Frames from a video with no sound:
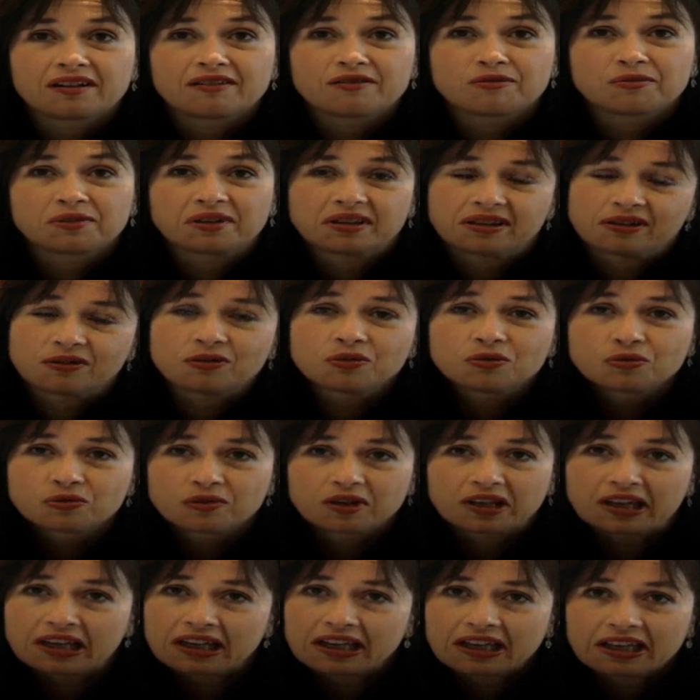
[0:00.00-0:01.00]
heroine,
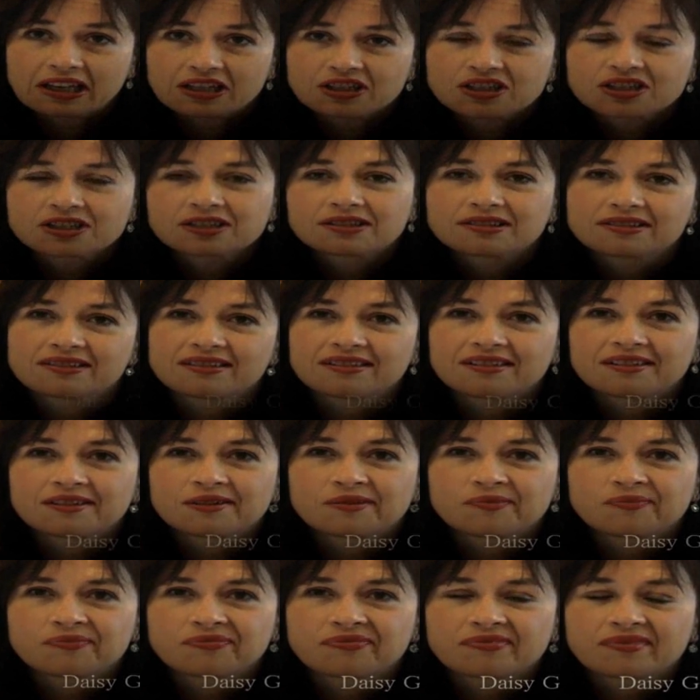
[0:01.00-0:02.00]
Cora Cash,
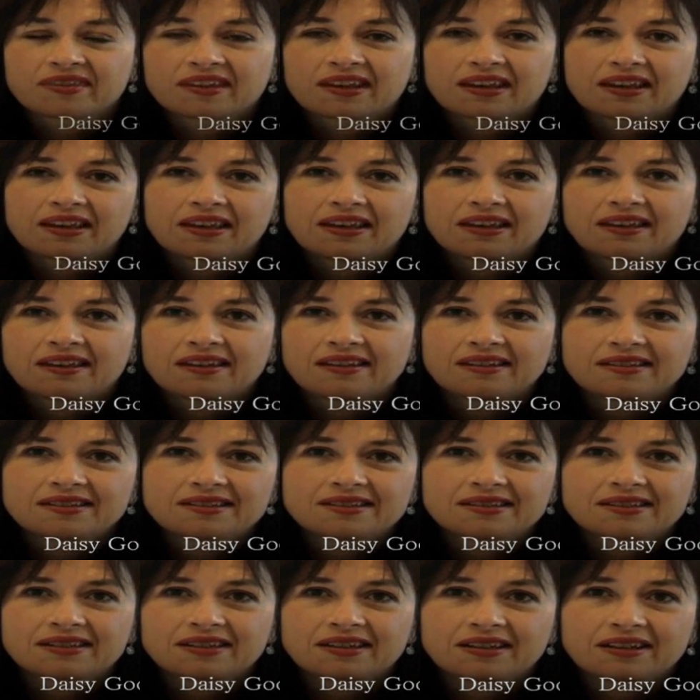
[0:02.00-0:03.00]

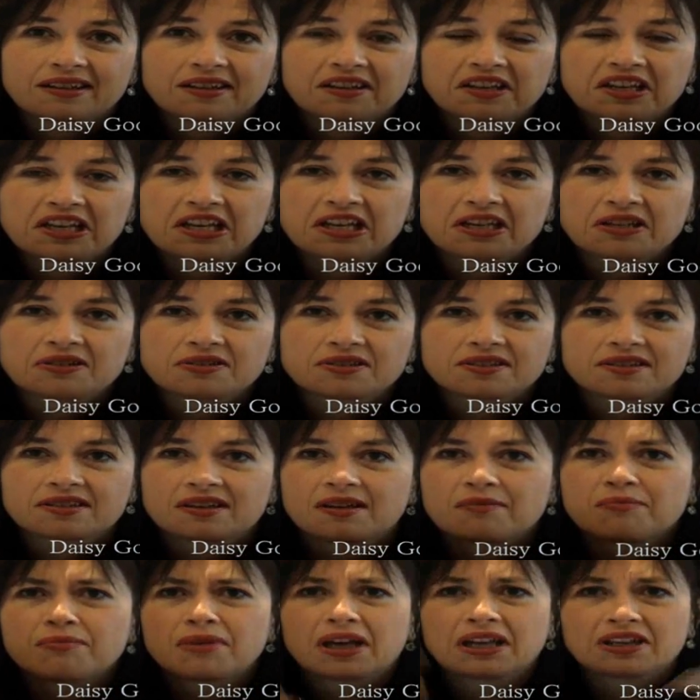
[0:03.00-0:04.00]
is in her house,
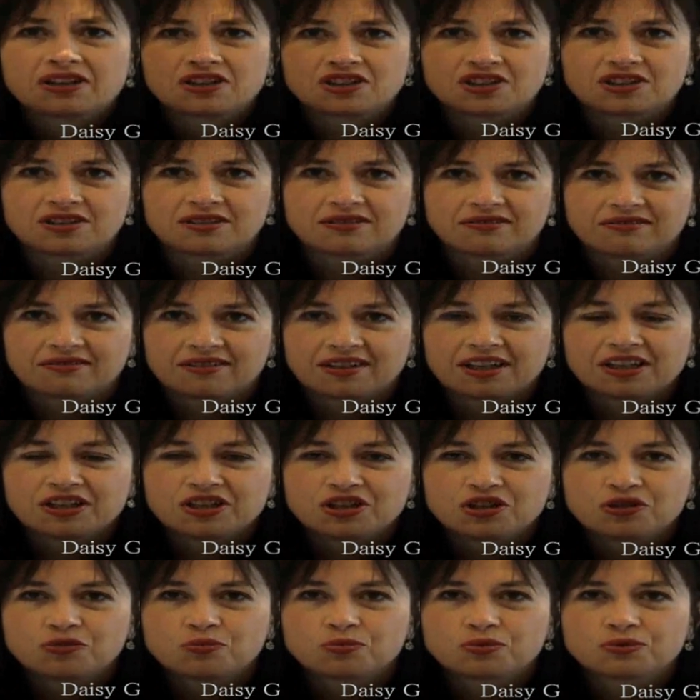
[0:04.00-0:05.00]
her mansion
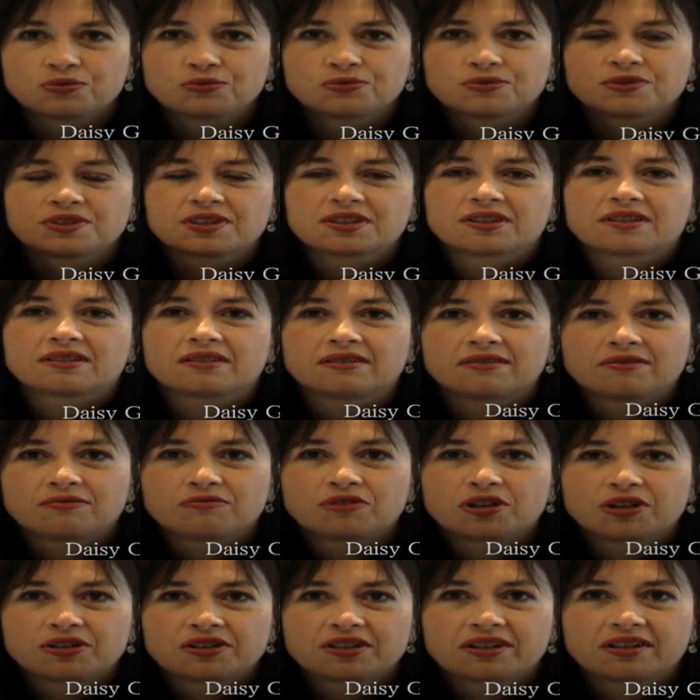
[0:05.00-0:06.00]
in Newport,
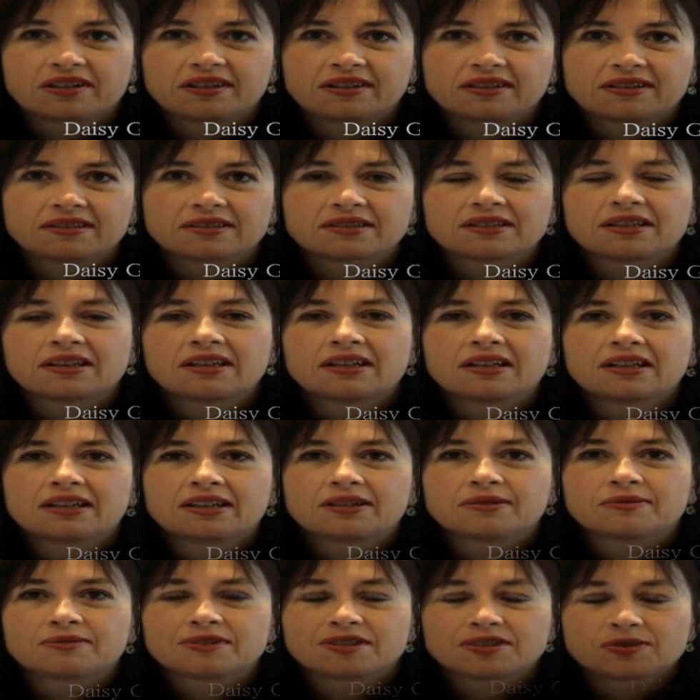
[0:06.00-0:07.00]
Rhode Island,
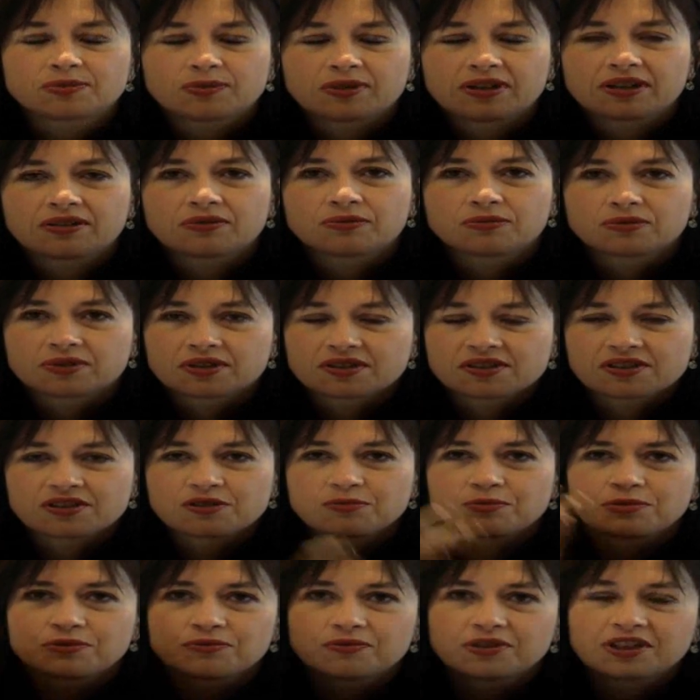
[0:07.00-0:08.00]
which is where all the
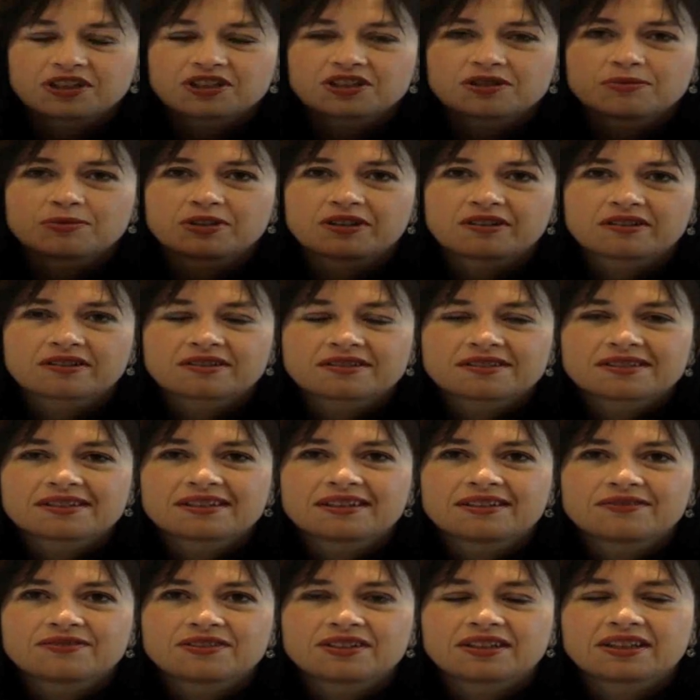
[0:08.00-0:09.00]
super rich
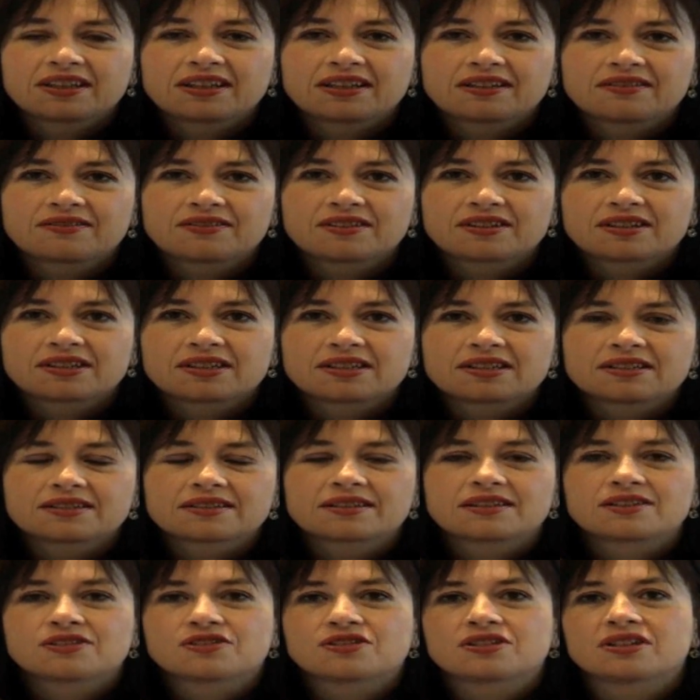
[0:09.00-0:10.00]
Americans lived at the end of the 19th
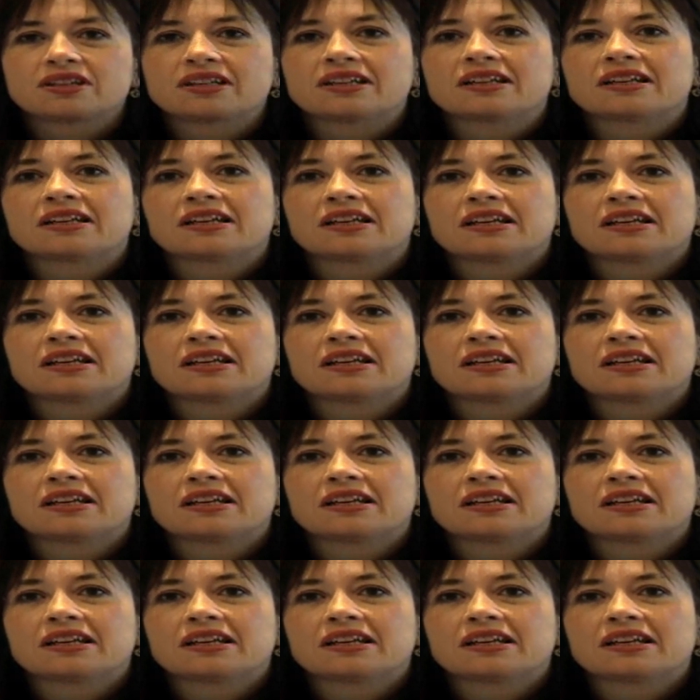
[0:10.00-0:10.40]
century.